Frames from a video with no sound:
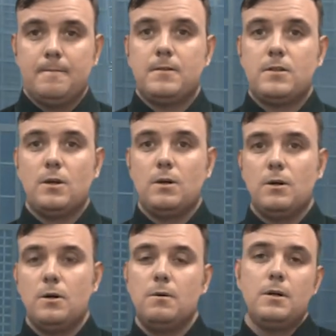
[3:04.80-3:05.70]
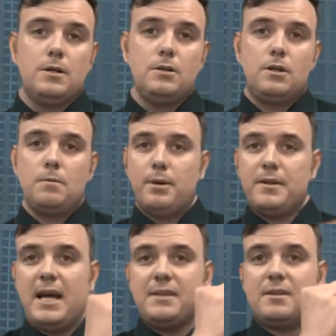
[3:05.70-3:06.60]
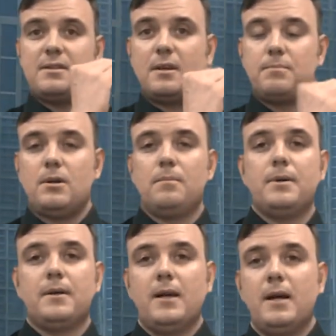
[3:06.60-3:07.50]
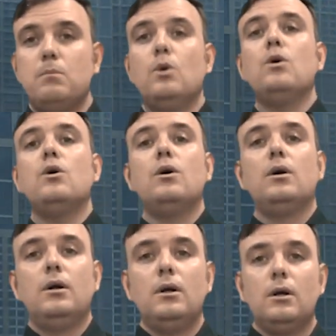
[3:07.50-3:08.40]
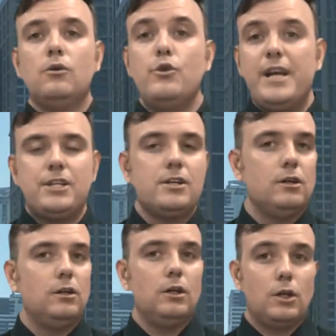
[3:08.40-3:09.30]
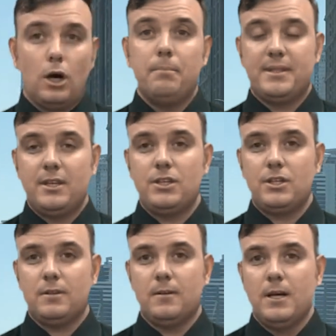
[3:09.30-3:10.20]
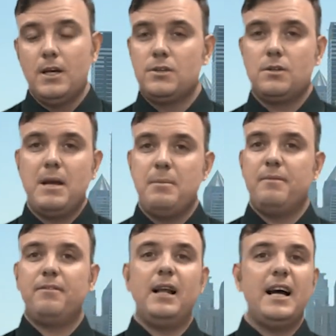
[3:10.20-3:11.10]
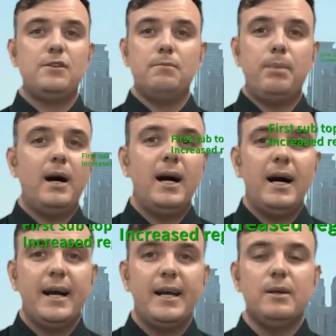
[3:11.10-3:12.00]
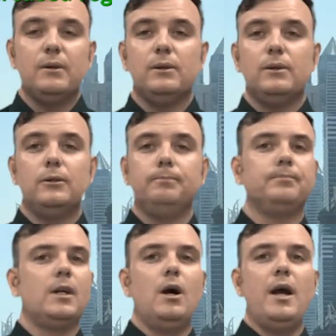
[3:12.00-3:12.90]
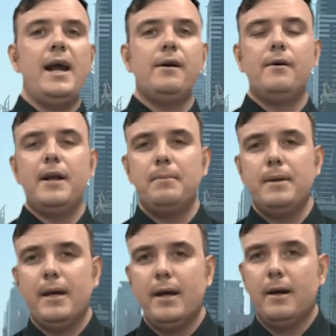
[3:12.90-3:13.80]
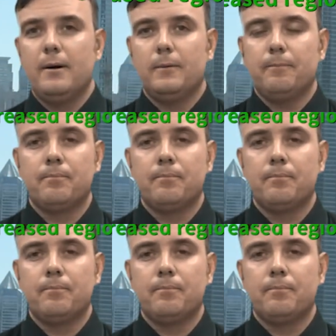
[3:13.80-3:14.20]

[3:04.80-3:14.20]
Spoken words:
So you could put that as a subtopic there. More regional competition. So maybe Fly Dubai or Air Arabia